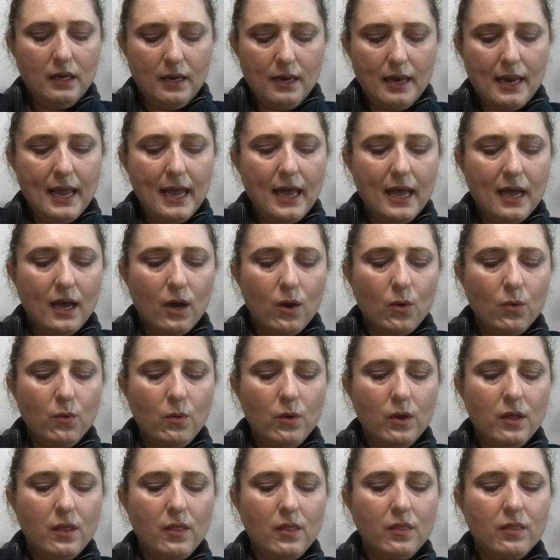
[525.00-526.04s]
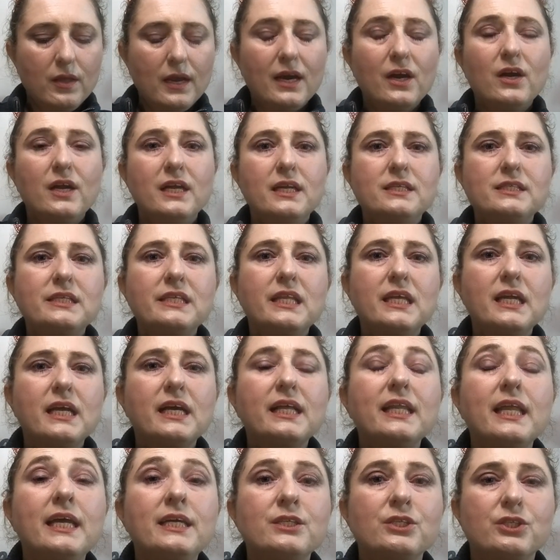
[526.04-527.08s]
Now there is the
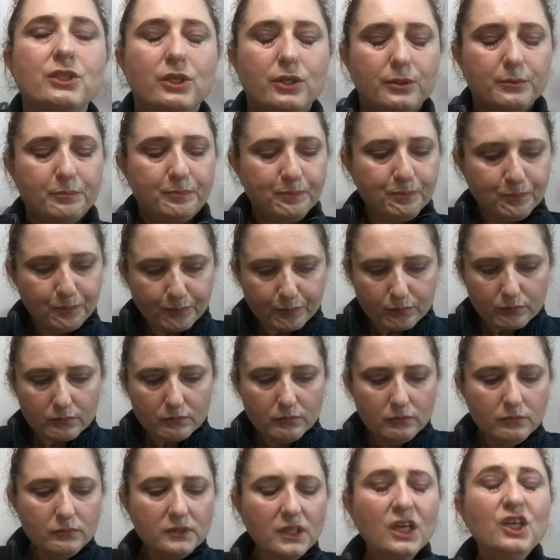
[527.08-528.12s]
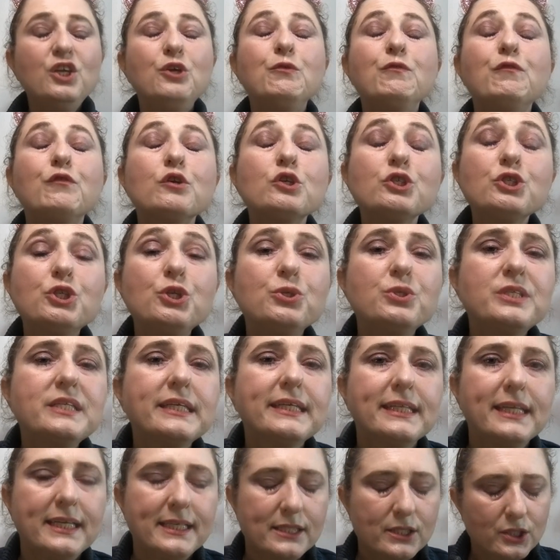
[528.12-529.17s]
cleanser. You first use
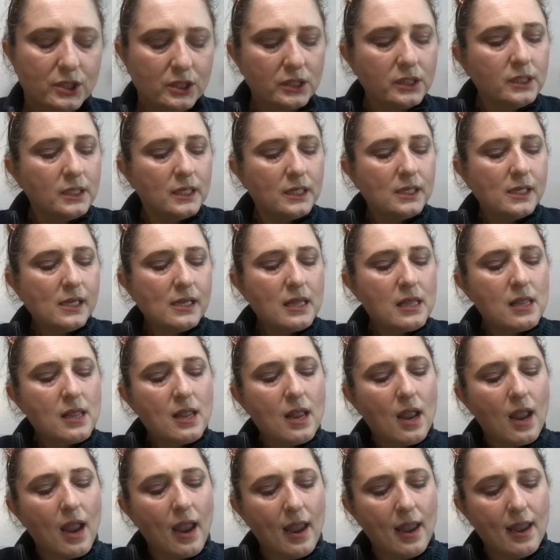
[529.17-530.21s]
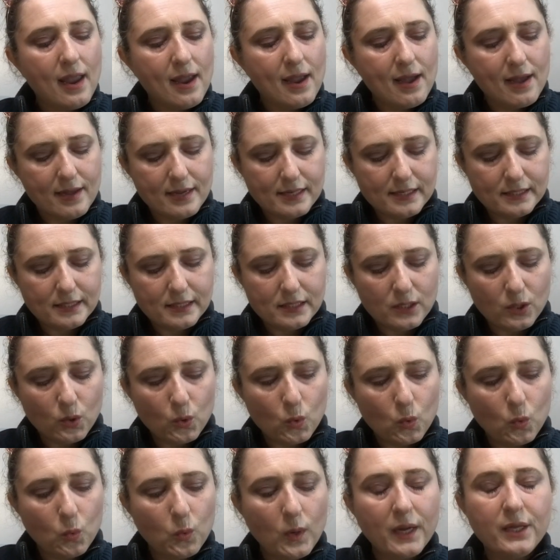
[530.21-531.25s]
the cleanser, and
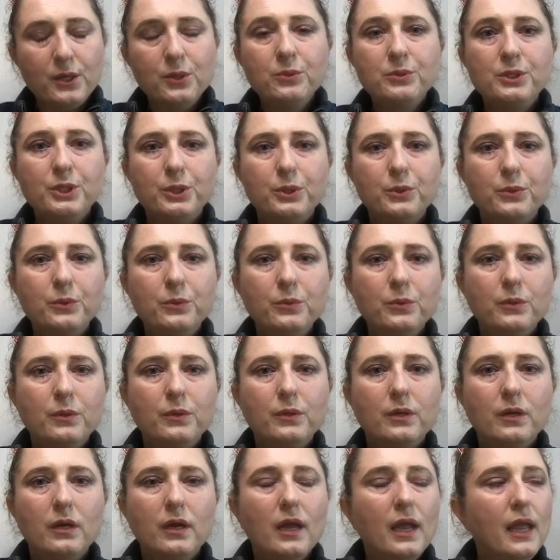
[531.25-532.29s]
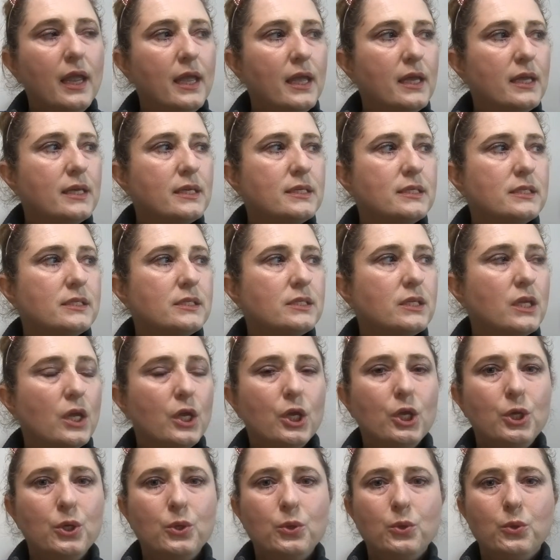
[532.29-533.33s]
what you do is
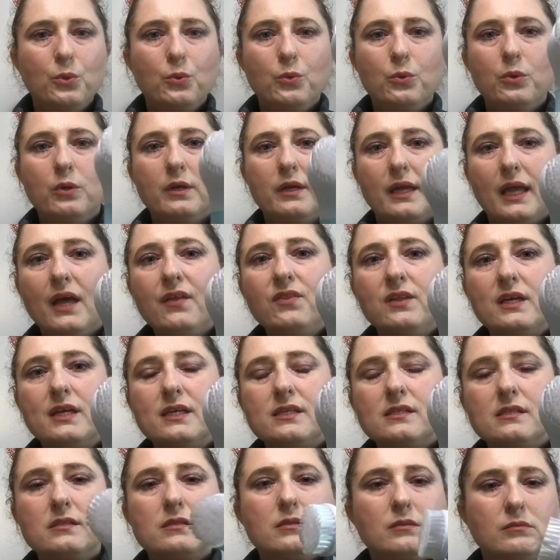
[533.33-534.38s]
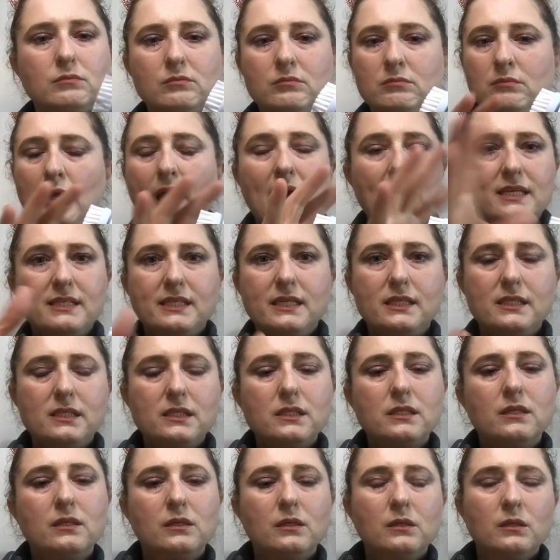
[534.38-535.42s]
you get this as
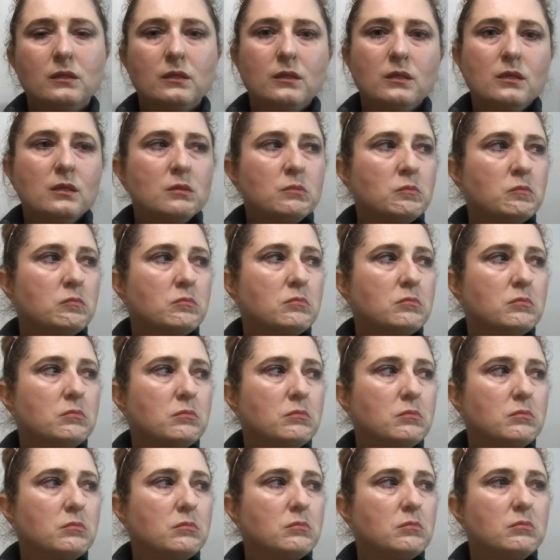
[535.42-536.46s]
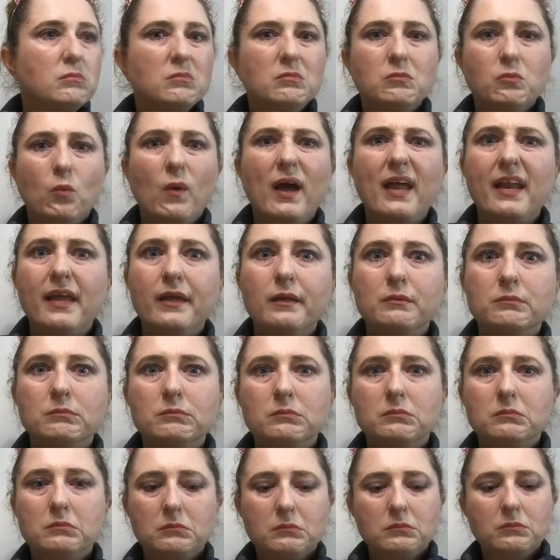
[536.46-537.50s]
is, wet it,
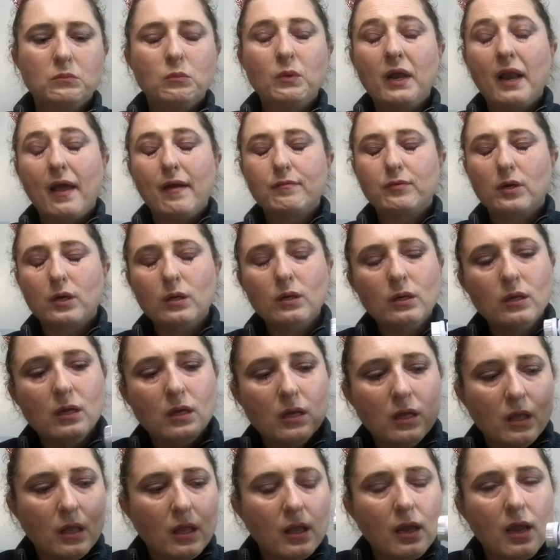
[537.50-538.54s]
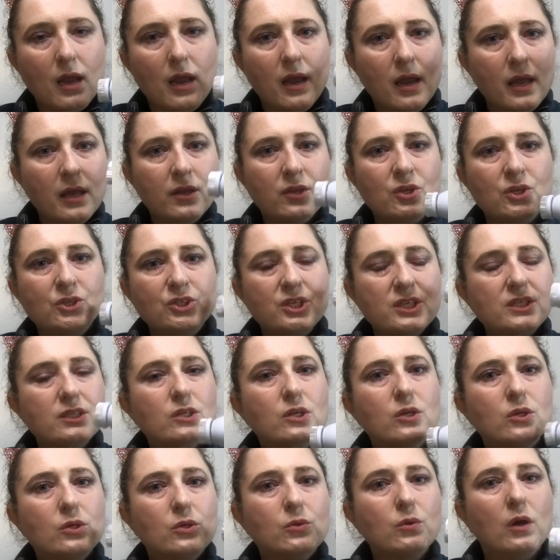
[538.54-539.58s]
whatever, and you
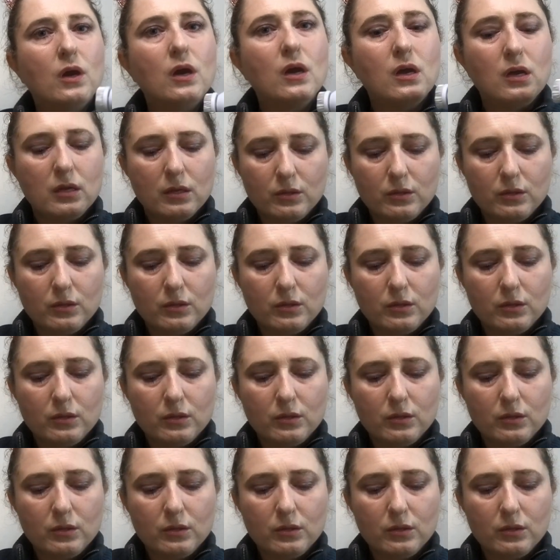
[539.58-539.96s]
just go,